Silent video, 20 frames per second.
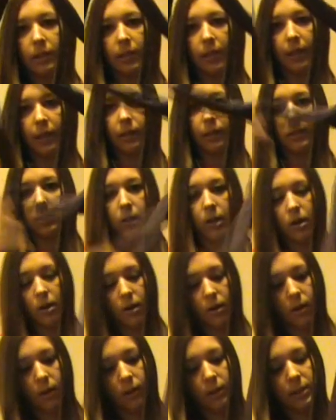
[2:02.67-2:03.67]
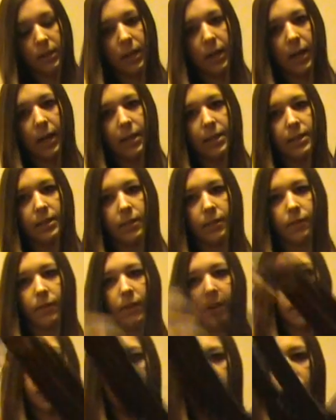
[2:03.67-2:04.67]
like long ties in the
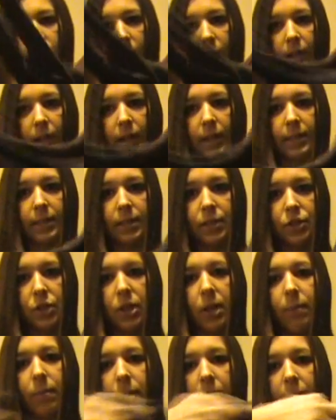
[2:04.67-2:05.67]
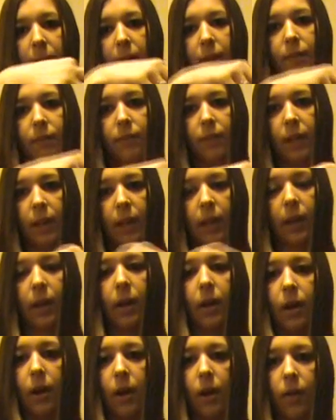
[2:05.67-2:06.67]
front, so you can like cinch it up kind of like
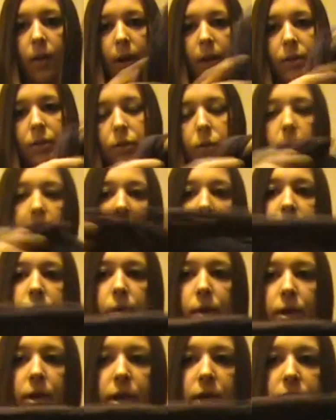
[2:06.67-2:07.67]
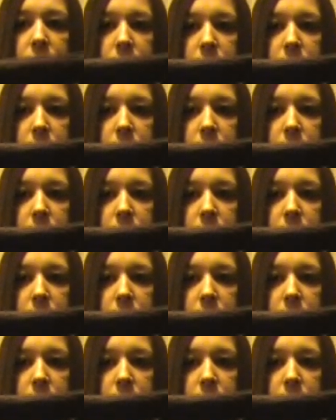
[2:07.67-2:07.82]
around your waist, or you can